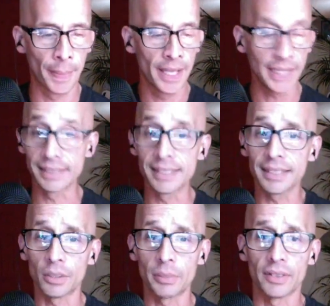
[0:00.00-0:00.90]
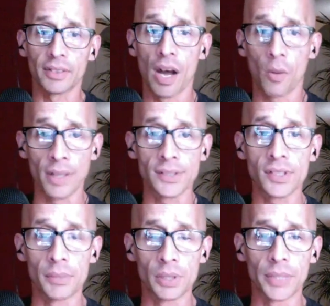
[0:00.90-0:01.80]
And this is a little bit of a long one, so
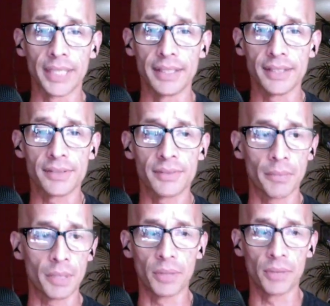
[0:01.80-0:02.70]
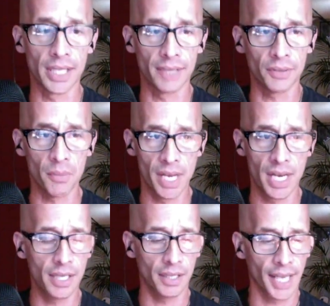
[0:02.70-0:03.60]
I'm going to read this. I'm going to be reading for a minute
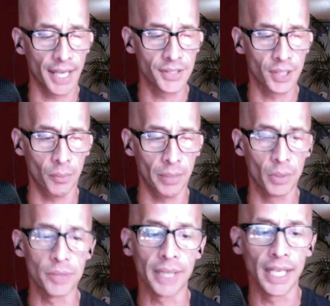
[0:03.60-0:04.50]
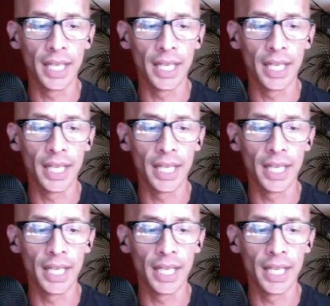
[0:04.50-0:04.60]
here, guys, so bear with me.